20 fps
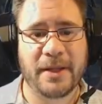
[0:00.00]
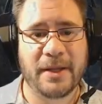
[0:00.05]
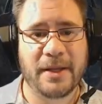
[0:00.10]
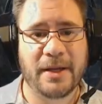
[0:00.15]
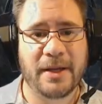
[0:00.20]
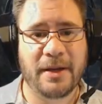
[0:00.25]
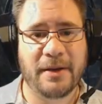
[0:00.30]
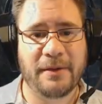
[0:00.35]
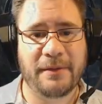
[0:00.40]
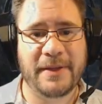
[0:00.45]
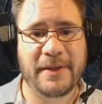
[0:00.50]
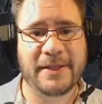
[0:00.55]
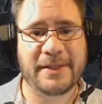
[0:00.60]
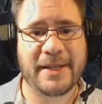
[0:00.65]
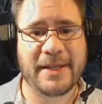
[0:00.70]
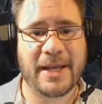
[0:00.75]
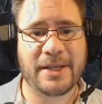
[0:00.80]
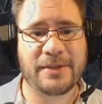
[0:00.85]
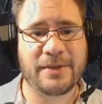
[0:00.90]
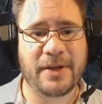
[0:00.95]
of these
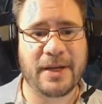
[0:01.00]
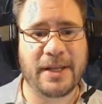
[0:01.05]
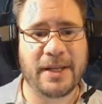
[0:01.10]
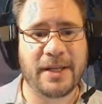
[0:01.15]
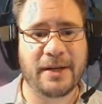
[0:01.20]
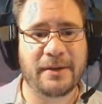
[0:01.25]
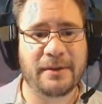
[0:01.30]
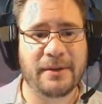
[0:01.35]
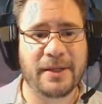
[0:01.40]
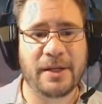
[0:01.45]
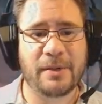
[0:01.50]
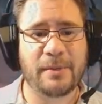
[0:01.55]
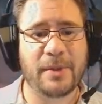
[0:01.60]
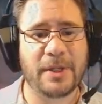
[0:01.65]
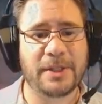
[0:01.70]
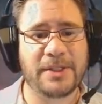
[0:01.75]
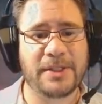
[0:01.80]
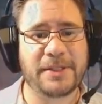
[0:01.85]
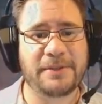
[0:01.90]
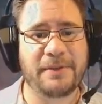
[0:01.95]
guys right here, it'll
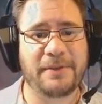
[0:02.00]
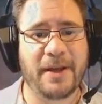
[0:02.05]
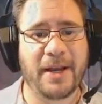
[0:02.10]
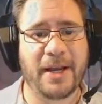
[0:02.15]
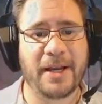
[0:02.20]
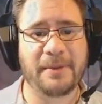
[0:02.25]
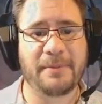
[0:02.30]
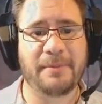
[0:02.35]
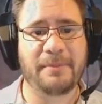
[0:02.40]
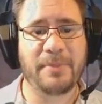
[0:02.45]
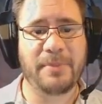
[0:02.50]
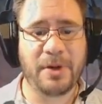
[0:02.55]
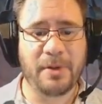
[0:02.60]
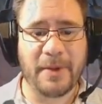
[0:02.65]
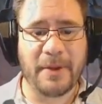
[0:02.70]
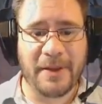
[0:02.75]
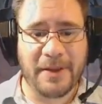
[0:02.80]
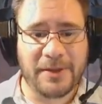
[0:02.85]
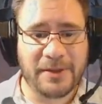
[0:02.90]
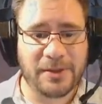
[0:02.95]
work just fine.
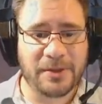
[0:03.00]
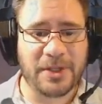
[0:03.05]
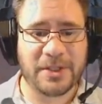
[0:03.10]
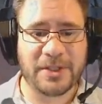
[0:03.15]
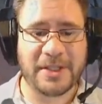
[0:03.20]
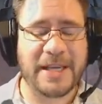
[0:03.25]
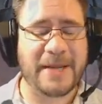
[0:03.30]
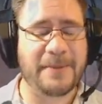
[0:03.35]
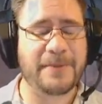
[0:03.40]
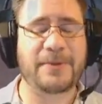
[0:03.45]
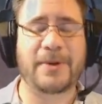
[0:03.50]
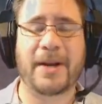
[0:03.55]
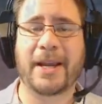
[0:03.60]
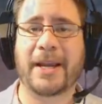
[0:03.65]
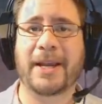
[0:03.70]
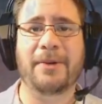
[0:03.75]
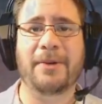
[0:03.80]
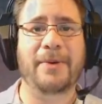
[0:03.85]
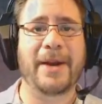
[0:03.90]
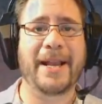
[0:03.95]
Boom. And this will just keep
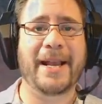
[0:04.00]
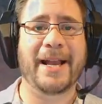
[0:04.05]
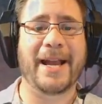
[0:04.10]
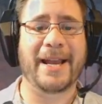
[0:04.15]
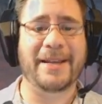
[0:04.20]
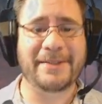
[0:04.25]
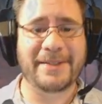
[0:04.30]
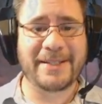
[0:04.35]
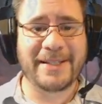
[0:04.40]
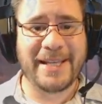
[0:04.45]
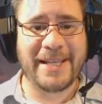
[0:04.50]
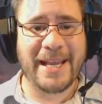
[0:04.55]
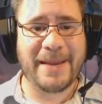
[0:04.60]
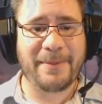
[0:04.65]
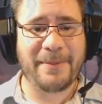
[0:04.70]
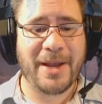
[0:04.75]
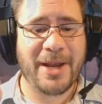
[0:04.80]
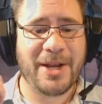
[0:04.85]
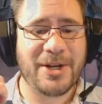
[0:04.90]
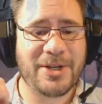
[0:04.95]
trekking away, guys.
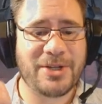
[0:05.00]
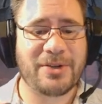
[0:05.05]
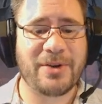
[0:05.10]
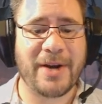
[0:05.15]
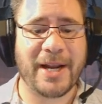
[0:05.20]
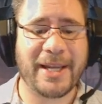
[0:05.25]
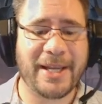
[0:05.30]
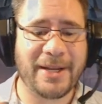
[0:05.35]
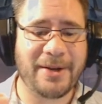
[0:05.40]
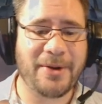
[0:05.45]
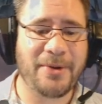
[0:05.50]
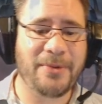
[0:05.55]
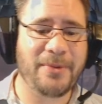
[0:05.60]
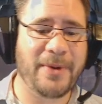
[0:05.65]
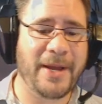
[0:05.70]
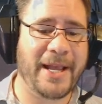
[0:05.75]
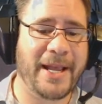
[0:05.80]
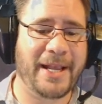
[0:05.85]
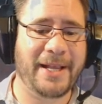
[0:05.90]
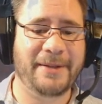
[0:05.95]
Keep trekking
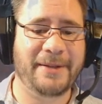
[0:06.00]
away.